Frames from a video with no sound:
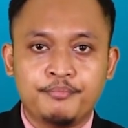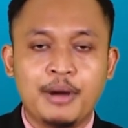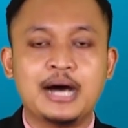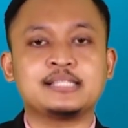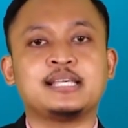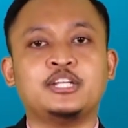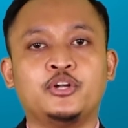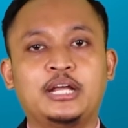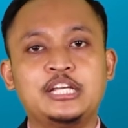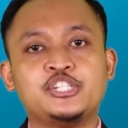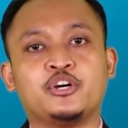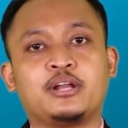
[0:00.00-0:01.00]
Bahasa
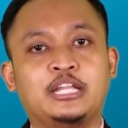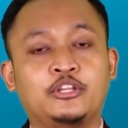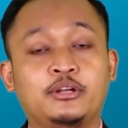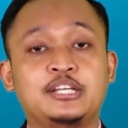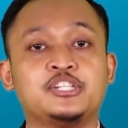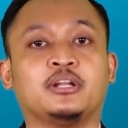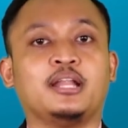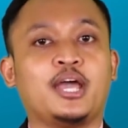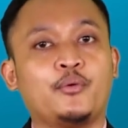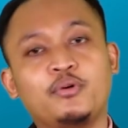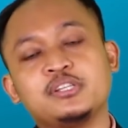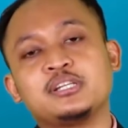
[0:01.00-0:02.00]
Indonesia or Indonesian
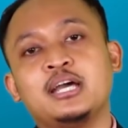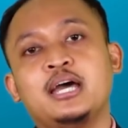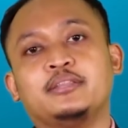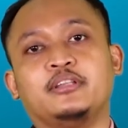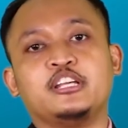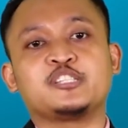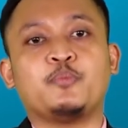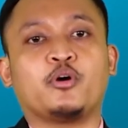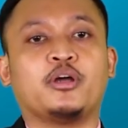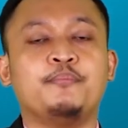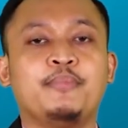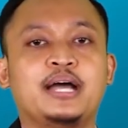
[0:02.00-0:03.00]
language that is
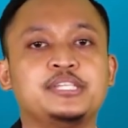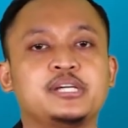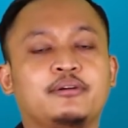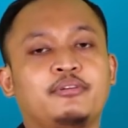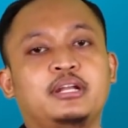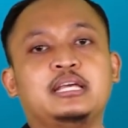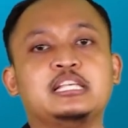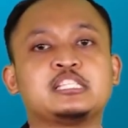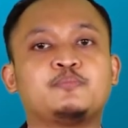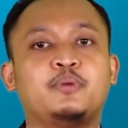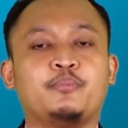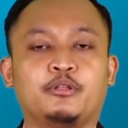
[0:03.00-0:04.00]
spoken by
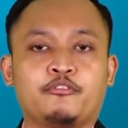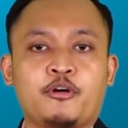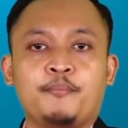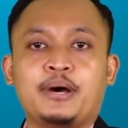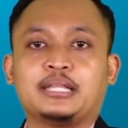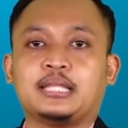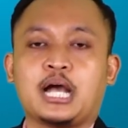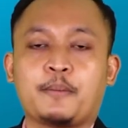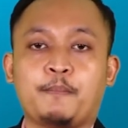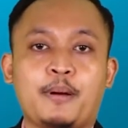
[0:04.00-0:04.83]
Javanese, people from Batak,